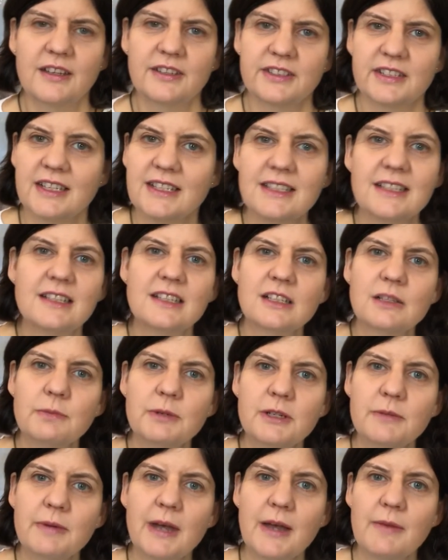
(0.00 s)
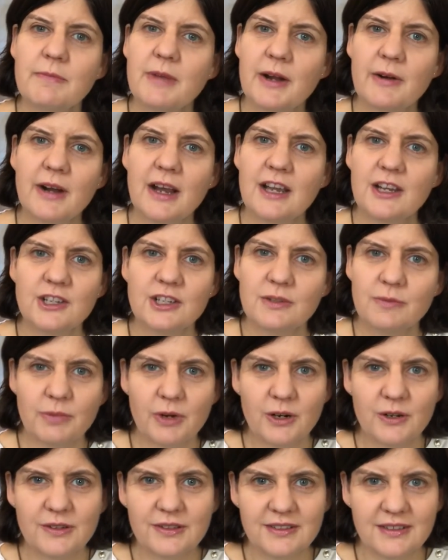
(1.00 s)
So that's a little bit about my writing
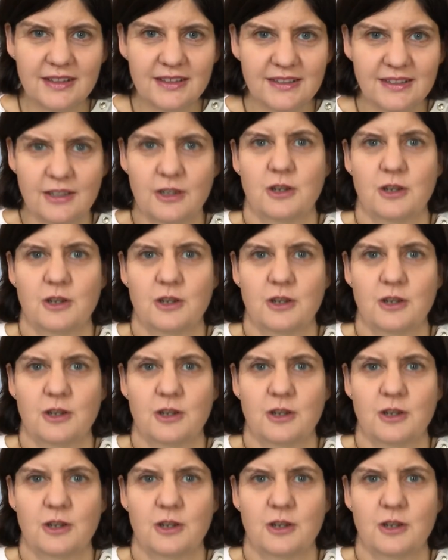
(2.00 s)
process.